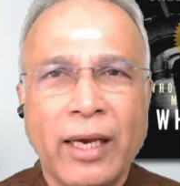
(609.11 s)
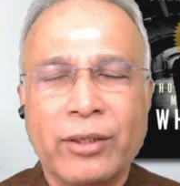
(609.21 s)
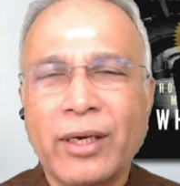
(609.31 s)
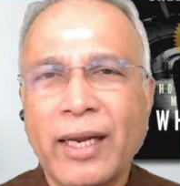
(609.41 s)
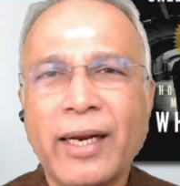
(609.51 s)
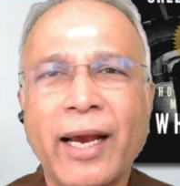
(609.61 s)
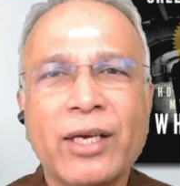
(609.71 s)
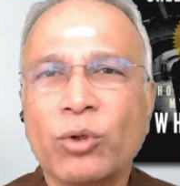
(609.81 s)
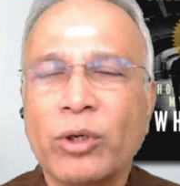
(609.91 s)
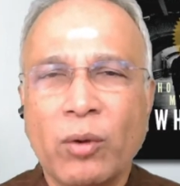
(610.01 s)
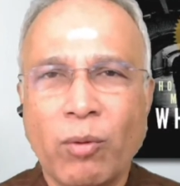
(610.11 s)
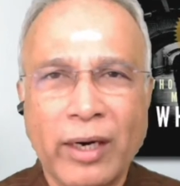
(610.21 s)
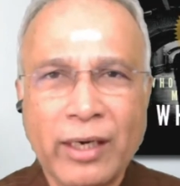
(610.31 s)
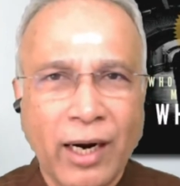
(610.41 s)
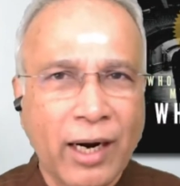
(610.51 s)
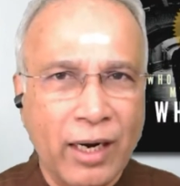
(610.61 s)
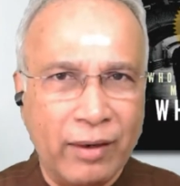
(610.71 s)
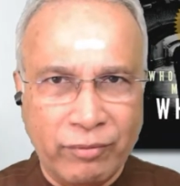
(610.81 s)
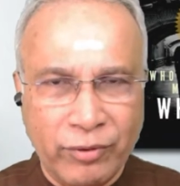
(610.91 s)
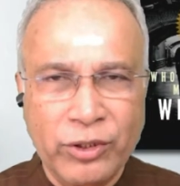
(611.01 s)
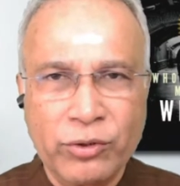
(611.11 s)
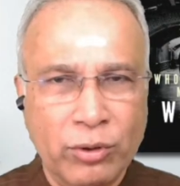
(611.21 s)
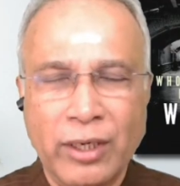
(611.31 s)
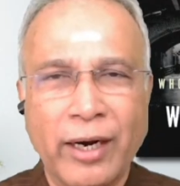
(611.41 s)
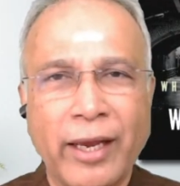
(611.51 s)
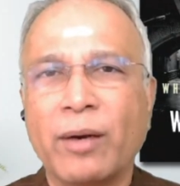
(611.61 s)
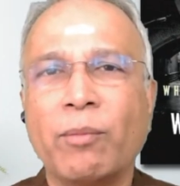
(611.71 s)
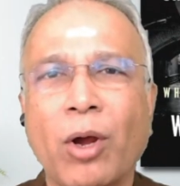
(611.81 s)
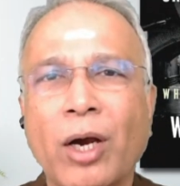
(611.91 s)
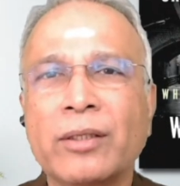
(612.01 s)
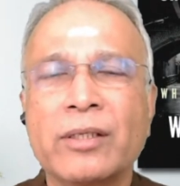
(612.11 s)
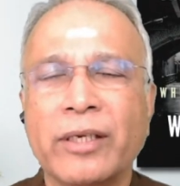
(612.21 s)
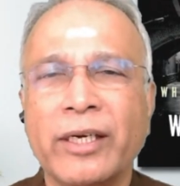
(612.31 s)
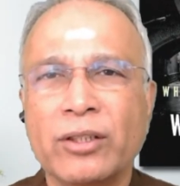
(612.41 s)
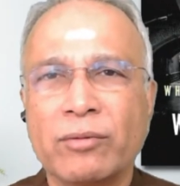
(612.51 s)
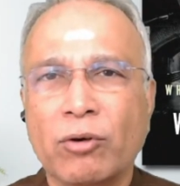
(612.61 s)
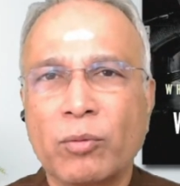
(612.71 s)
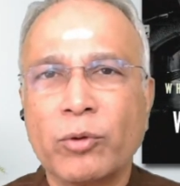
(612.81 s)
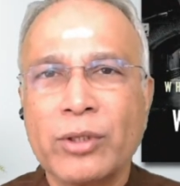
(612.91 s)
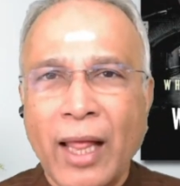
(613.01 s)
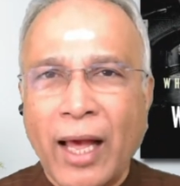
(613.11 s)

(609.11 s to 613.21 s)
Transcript: Iran has only one card left, which is to try and block the Straits of Hormuz.